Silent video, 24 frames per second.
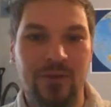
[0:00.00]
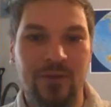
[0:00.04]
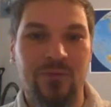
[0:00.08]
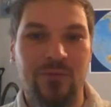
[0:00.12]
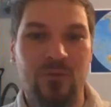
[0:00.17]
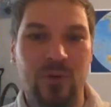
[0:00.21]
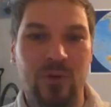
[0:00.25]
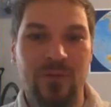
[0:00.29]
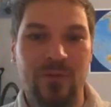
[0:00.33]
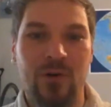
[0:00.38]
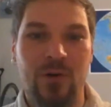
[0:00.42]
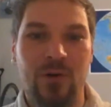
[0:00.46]
kind of
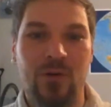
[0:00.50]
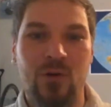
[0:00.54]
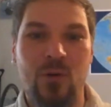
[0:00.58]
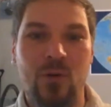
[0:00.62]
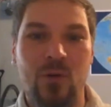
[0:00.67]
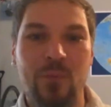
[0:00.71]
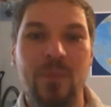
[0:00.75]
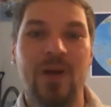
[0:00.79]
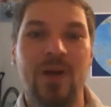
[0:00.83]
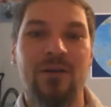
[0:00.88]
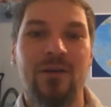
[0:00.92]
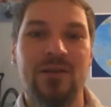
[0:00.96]
river
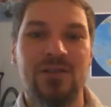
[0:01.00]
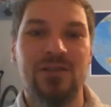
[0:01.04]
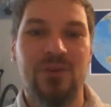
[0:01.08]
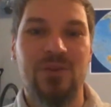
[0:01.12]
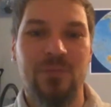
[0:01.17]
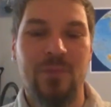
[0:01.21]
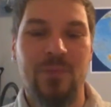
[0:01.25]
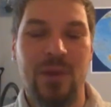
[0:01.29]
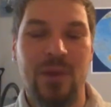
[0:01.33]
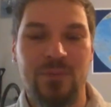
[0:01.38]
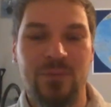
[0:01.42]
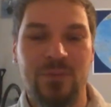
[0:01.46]

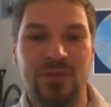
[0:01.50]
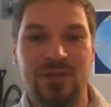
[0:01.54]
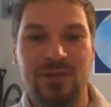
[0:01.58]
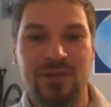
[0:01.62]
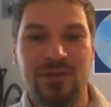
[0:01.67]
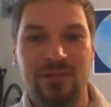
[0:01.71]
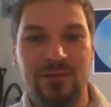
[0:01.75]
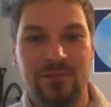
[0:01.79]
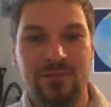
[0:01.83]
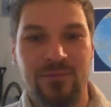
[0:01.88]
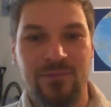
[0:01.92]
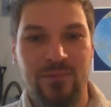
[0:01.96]
comparison
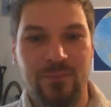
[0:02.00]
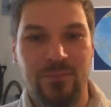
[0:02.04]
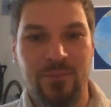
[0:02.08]
maps,